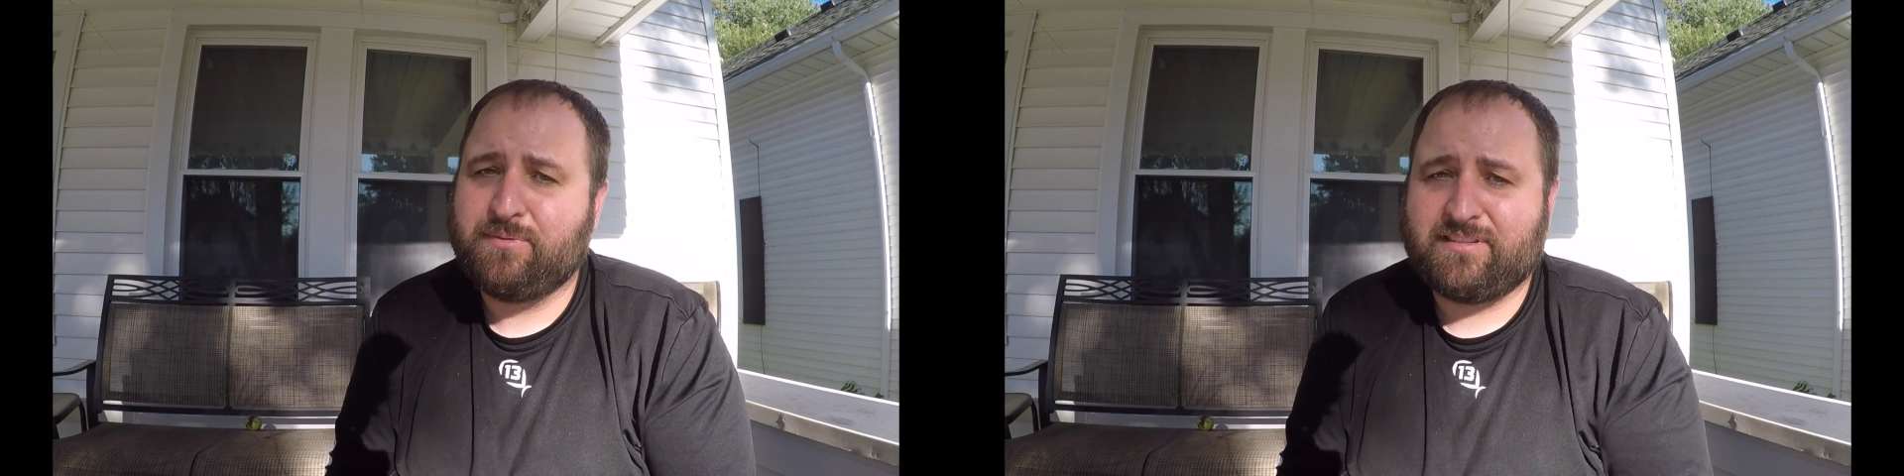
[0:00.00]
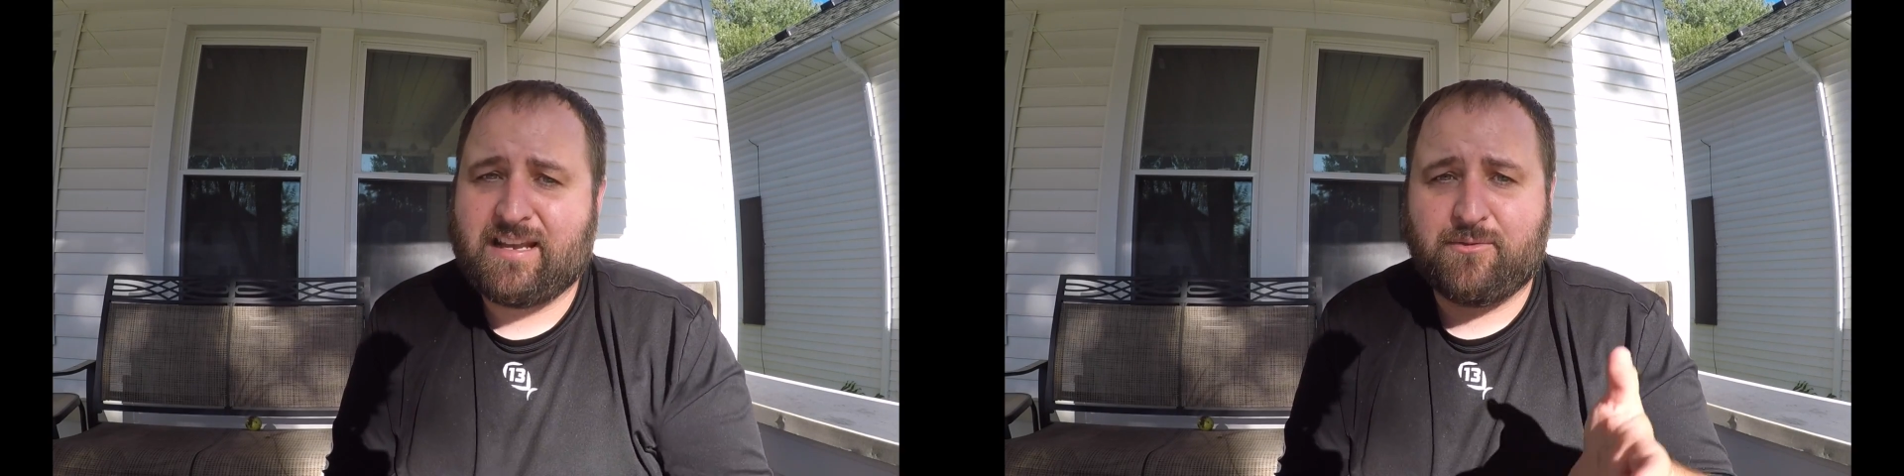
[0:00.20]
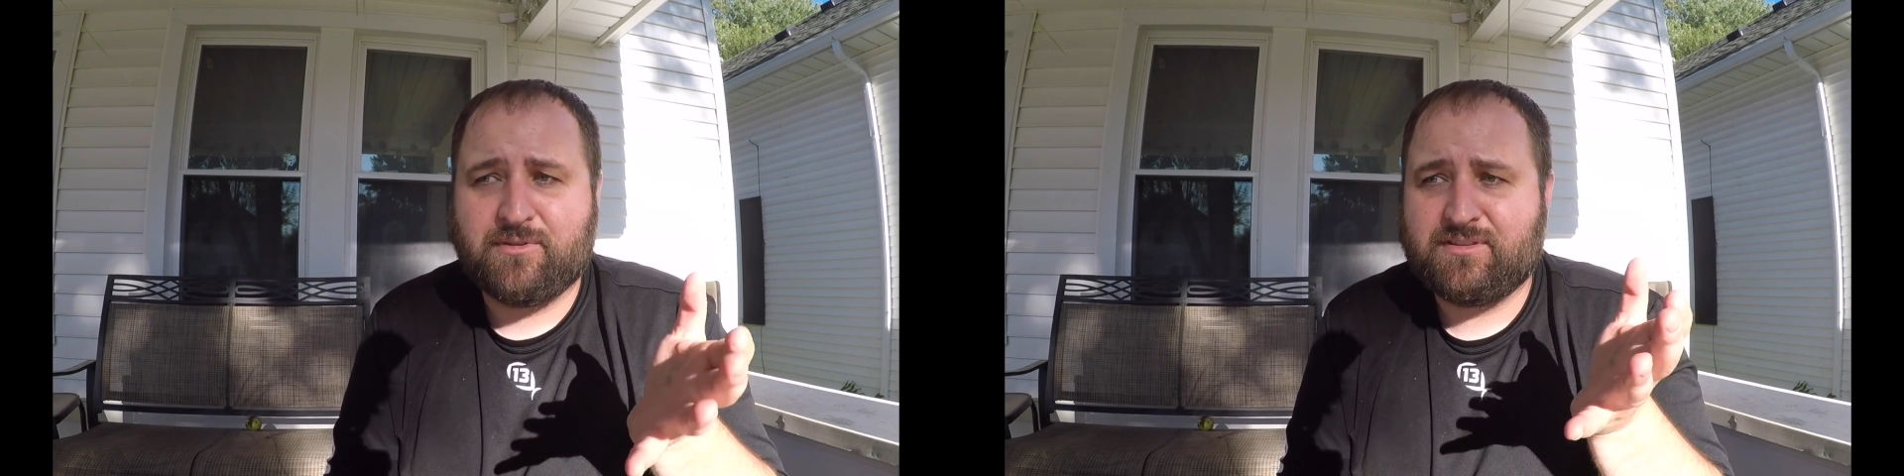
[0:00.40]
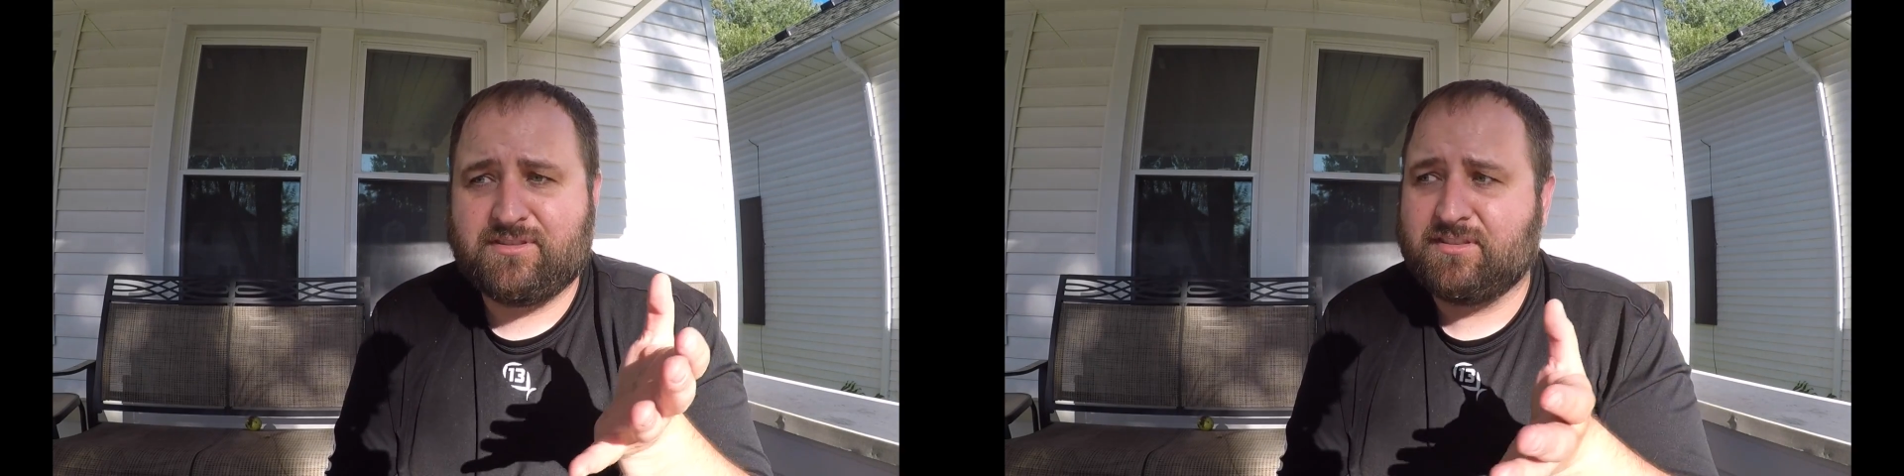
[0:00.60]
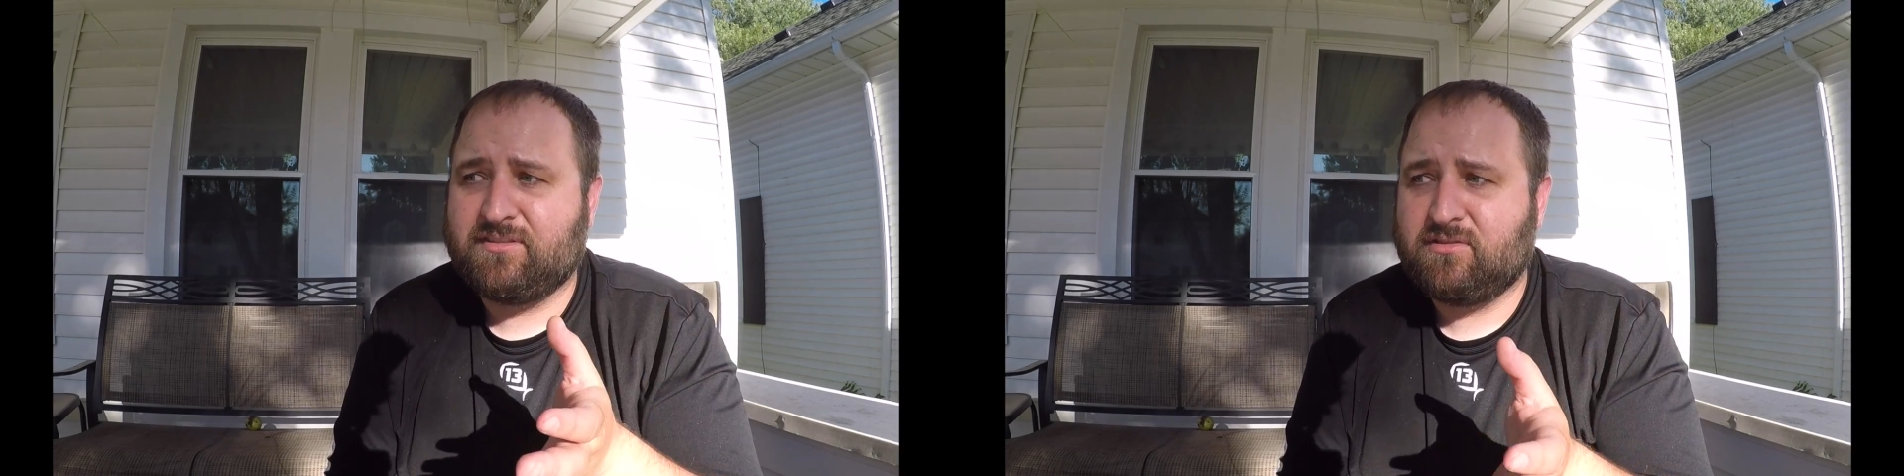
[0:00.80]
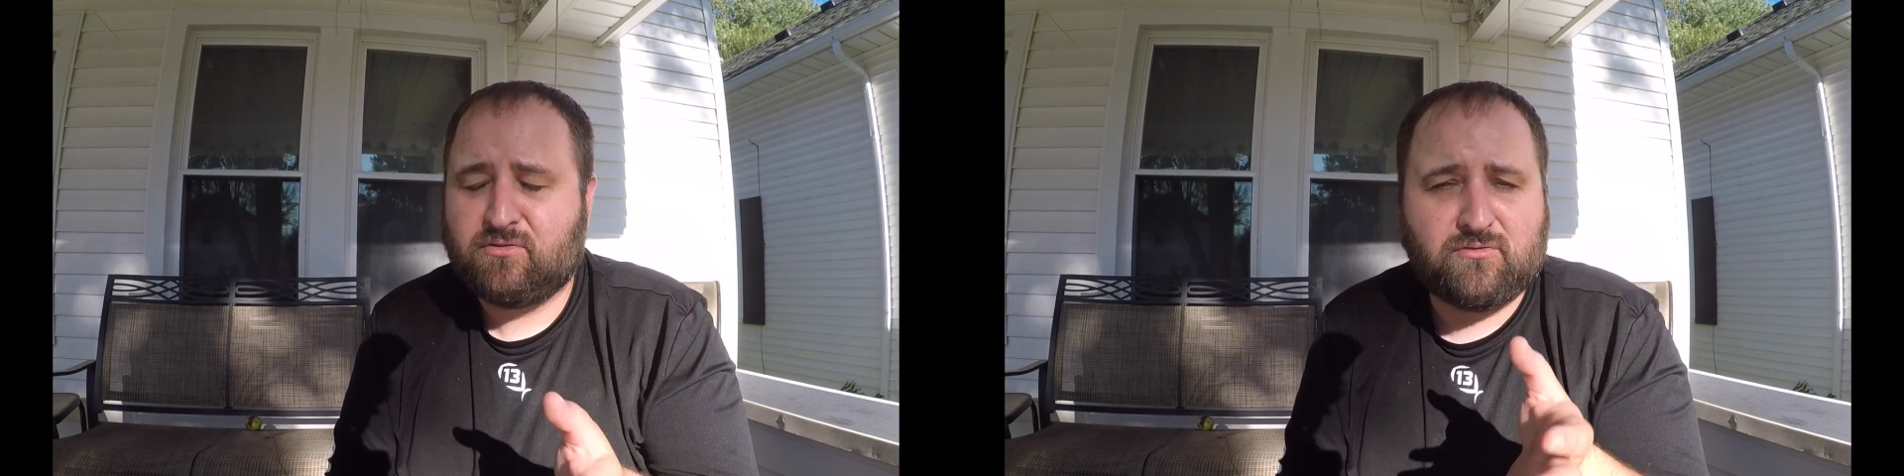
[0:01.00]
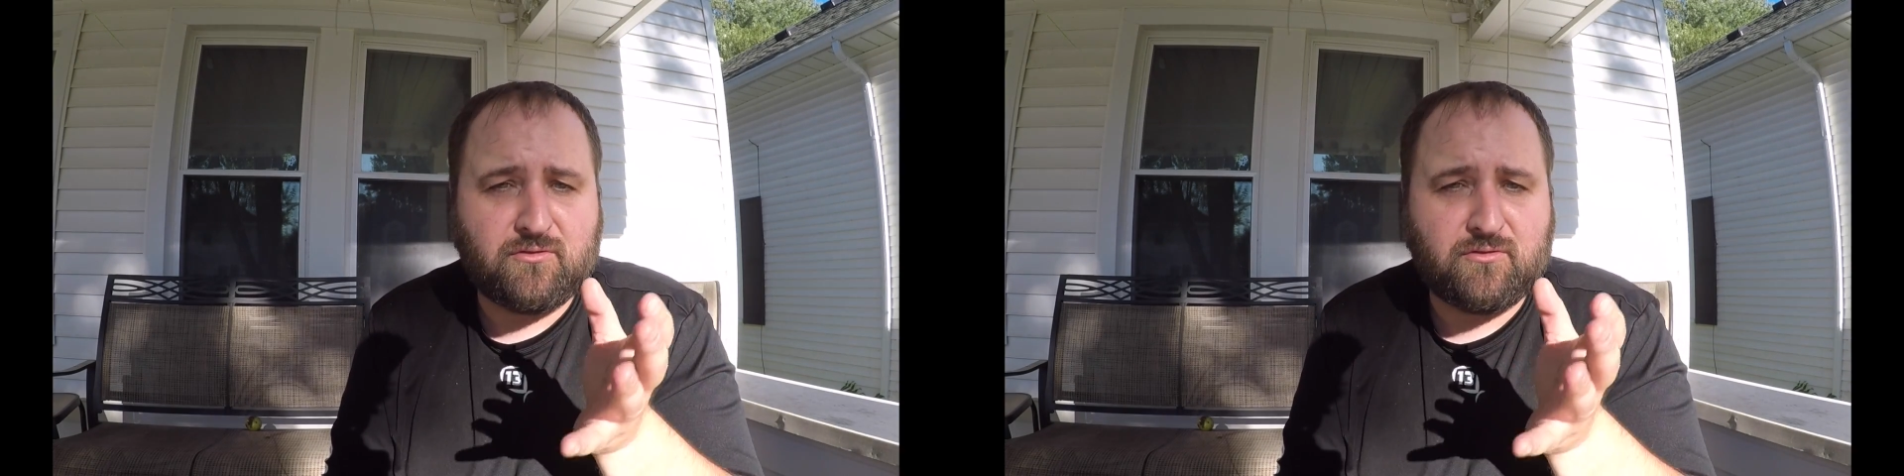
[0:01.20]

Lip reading: but that was just